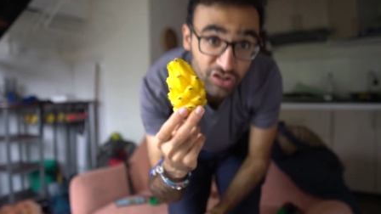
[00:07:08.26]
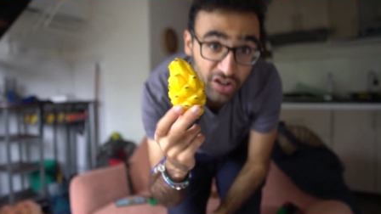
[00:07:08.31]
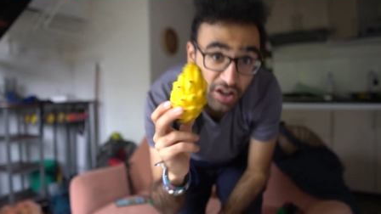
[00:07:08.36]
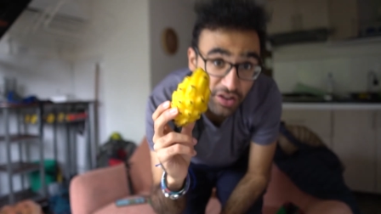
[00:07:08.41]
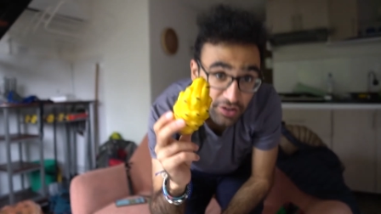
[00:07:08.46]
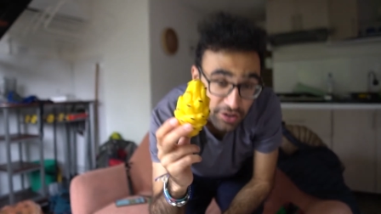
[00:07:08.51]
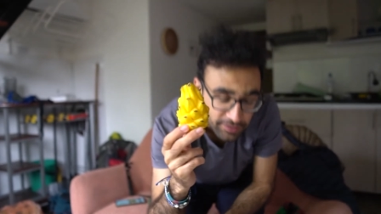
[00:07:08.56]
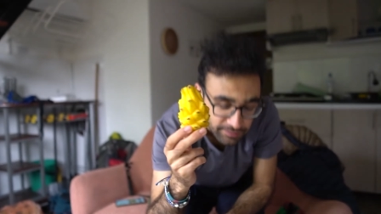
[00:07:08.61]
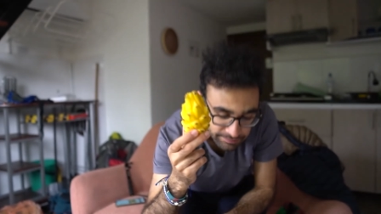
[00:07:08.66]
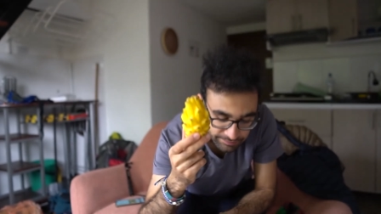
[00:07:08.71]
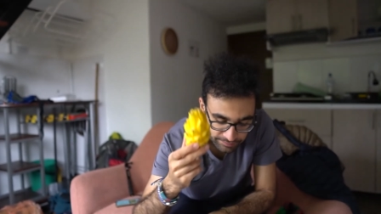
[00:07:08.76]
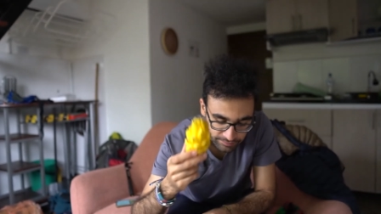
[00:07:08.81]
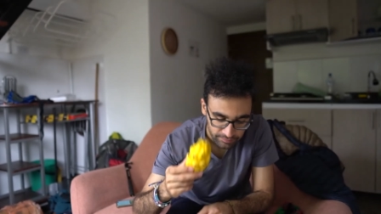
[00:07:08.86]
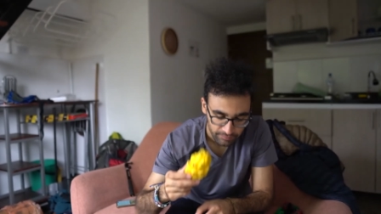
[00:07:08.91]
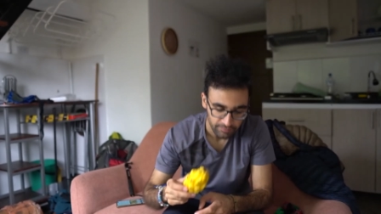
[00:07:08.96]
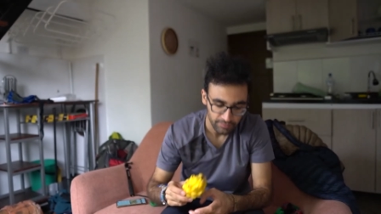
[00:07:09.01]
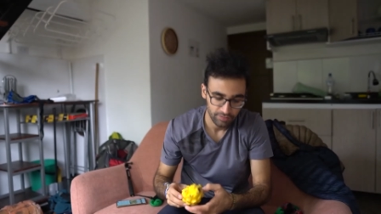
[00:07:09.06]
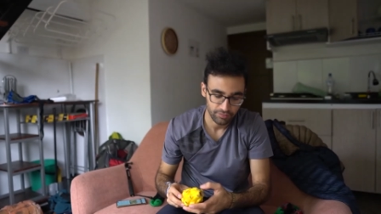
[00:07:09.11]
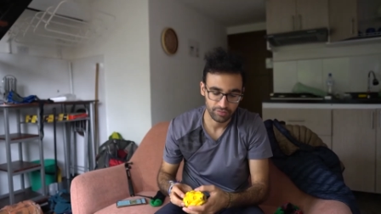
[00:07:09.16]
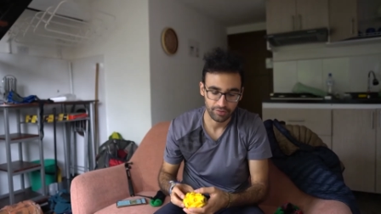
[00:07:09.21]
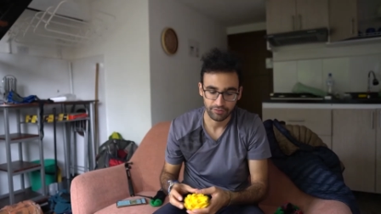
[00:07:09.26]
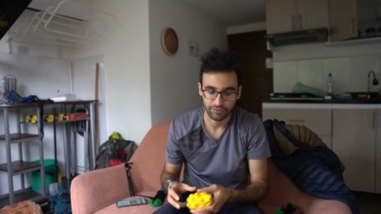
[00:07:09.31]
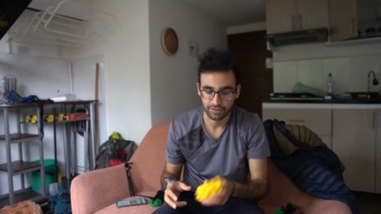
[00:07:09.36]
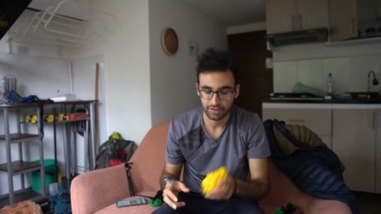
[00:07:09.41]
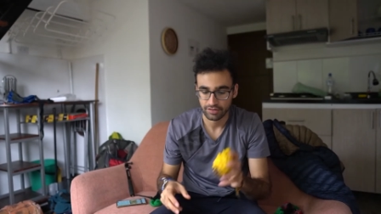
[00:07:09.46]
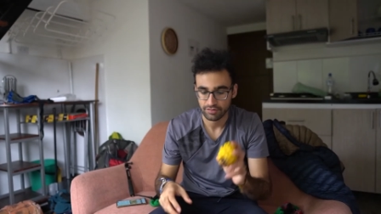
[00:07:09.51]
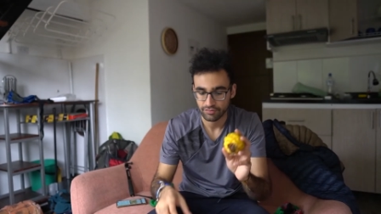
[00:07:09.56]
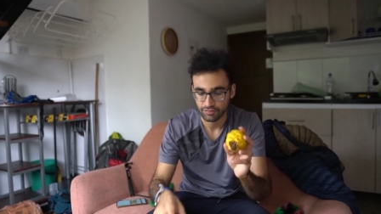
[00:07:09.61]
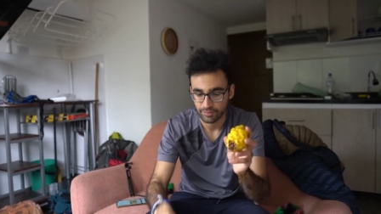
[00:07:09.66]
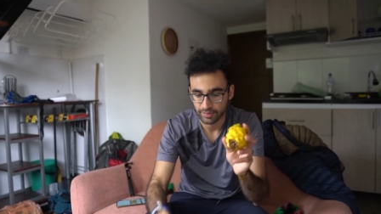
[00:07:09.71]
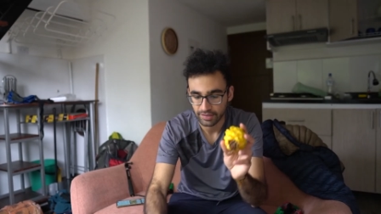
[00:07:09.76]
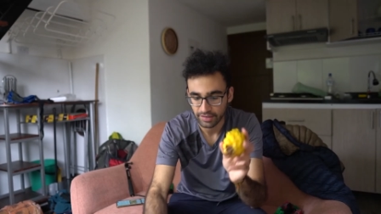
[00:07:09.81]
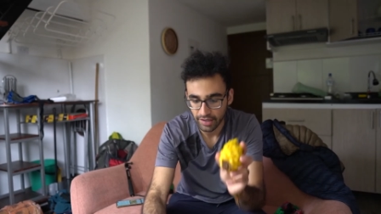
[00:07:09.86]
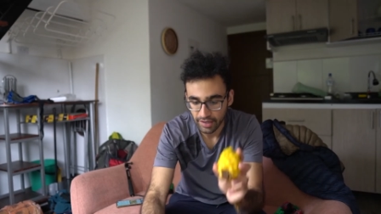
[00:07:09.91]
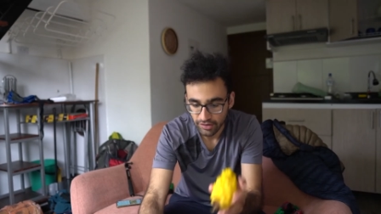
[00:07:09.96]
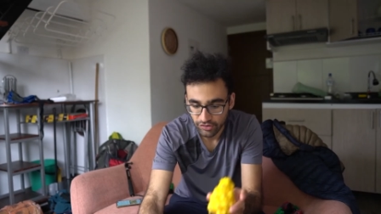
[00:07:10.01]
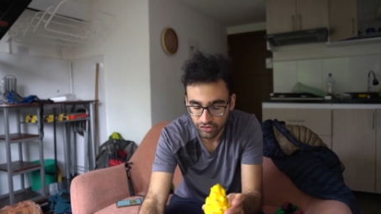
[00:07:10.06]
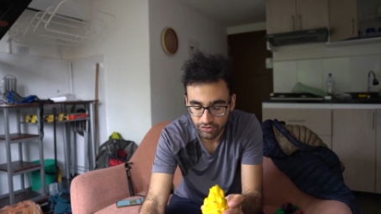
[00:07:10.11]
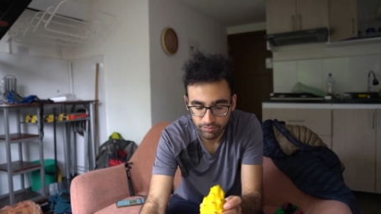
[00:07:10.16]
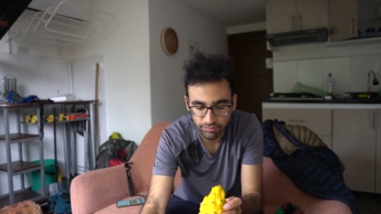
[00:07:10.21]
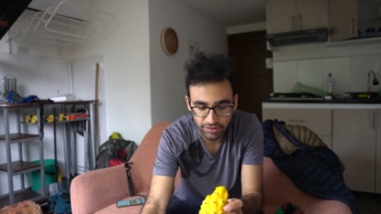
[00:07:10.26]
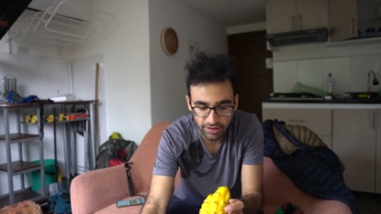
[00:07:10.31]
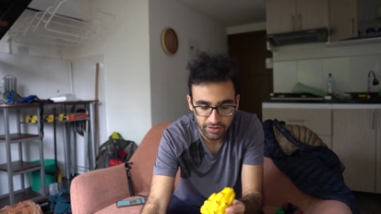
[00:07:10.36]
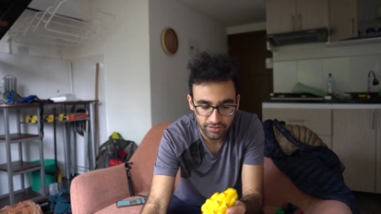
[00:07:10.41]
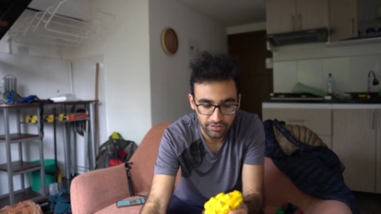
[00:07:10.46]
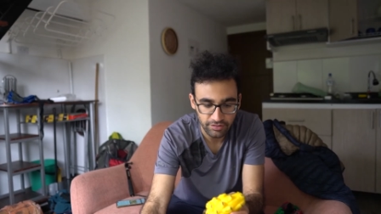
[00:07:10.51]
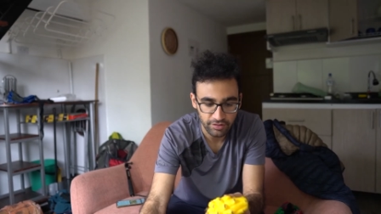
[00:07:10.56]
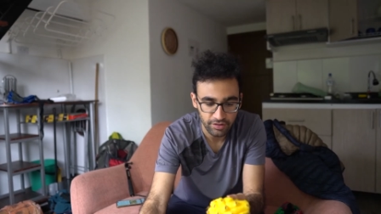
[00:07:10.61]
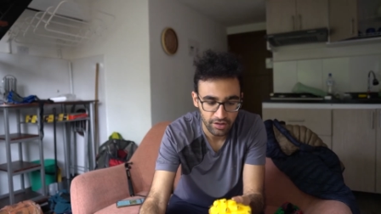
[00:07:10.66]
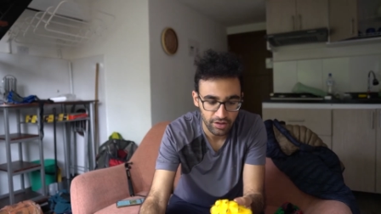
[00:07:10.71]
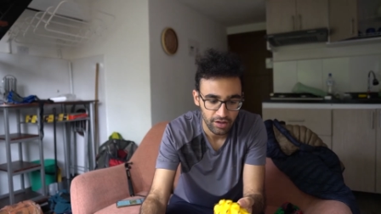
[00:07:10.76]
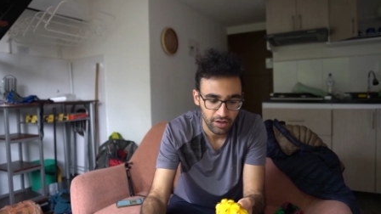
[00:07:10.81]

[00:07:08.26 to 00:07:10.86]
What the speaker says: color, if you ever get it from any Asian place.